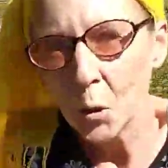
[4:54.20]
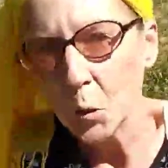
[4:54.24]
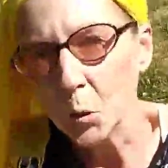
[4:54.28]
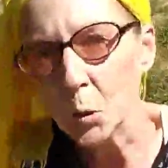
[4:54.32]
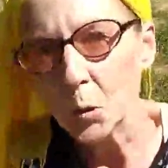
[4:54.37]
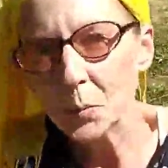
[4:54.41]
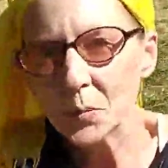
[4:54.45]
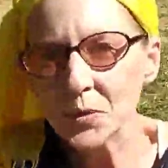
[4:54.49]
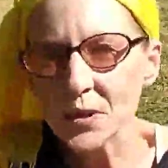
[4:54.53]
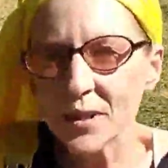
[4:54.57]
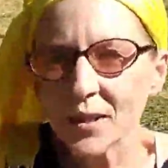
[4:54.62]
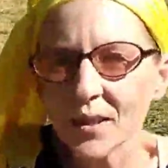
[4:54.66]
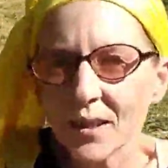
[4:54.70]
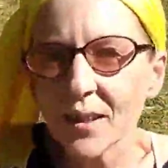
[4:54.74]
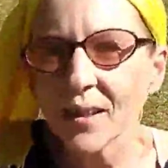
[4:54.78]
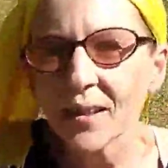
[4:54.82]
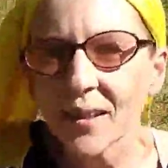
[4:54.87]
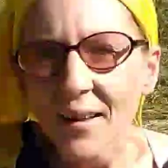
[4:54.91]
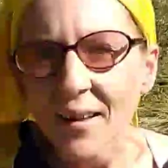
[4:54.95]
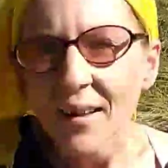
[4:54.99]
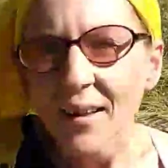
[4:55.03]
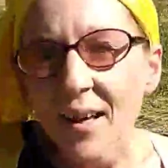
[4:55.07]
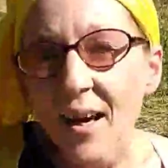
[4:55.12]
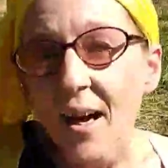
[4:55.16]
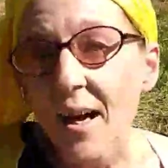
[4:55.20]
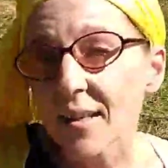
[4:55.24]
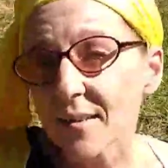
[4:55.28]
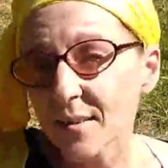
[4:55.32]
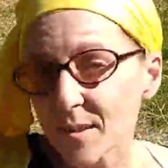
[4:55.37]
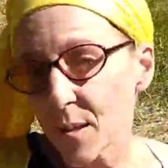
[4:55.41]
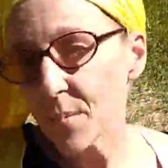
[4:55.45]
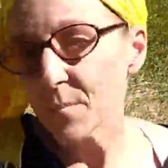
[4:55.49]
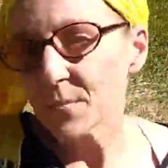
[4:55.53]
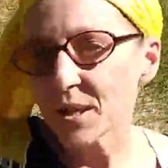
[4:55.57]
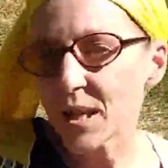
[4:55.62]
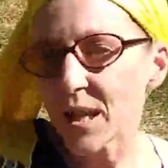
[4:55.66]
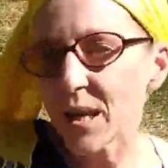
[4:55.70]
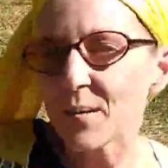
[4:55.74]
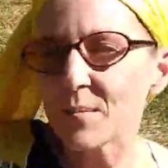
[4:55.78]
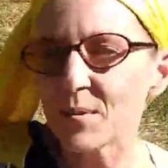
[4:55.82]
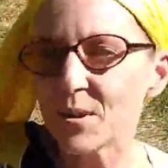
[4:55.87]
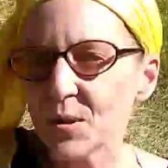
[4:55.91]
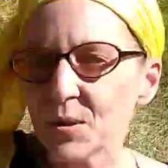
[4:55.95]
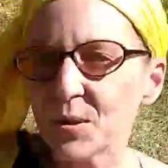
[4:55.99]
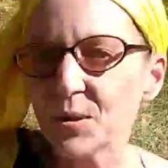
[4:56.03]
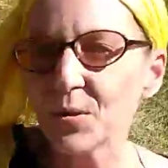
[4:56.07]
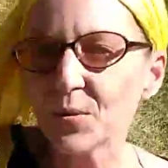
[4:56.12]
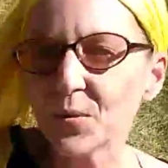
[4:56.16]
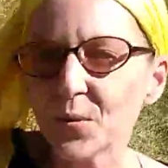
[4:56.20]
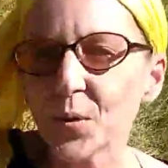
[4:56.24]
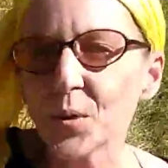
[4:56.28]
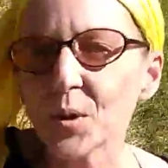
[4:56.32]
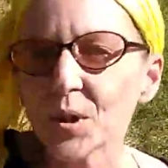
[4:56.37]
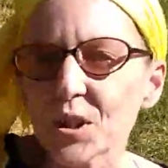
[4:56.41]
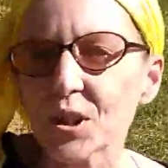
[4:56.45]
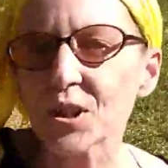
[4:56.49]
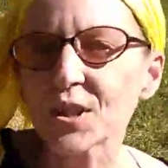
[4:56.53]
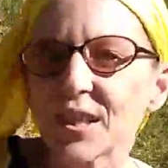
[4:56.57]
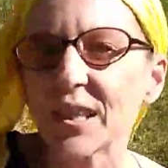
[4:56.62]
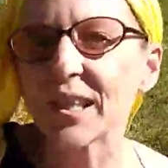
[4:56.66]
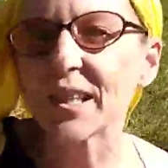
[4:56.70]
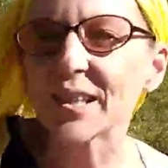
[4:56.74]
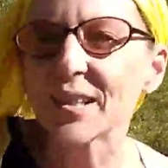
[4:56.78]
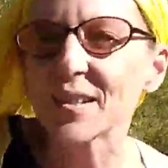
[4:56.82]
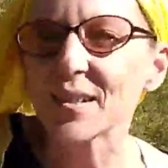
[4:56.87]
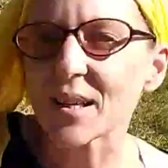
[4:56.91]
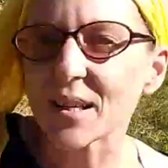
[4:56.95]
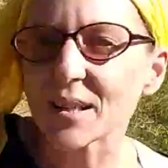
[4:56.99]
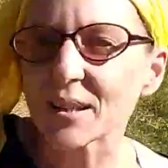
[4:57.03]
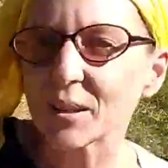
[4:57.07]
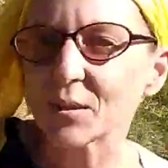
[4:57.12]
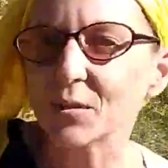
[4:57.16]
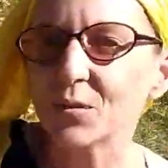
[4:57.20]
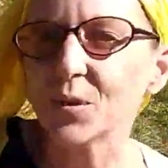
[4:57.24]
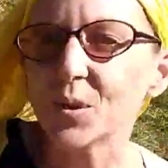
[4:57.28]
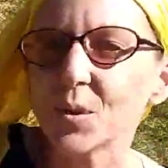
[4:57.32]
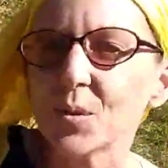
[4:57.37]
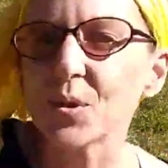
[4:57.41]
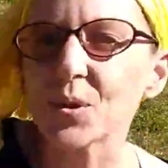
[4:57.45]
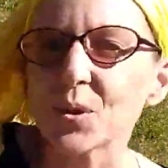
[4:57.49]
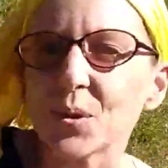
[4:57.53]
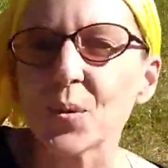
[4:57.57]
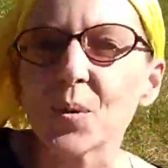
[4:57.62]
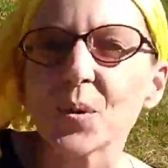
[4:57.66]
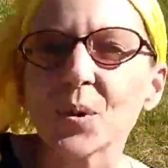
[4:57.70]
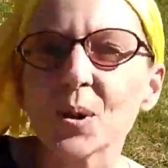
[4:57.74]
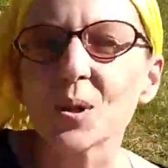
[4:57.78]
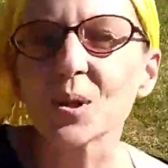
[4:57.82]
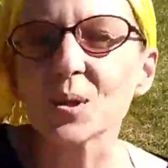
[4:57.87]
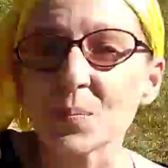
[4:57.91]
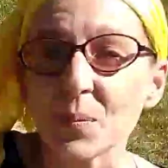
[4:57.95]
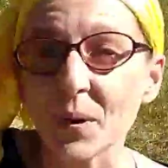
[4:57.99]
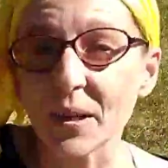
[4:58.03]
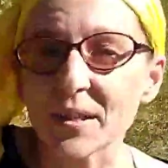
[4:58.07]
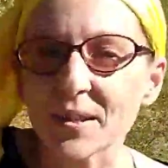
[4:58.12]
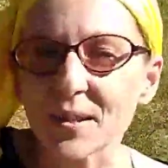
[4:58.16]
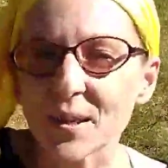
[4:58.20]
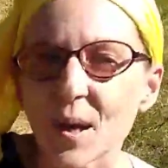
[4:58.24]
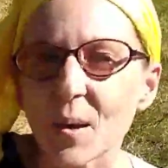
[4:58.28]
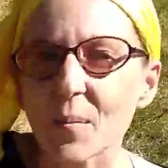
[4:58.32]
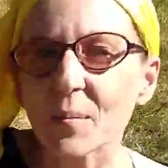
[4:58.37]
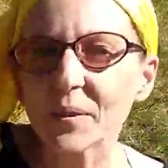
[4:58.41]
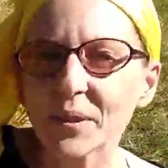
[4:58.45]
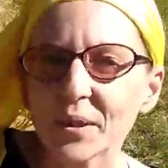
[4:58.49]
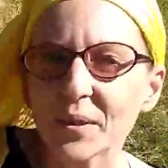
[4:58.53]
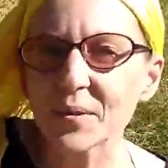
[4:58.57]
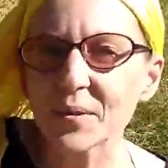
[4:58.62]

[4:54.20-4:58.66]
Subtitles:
Oops. And sometimes you do foolish things and confuse your horse by stopping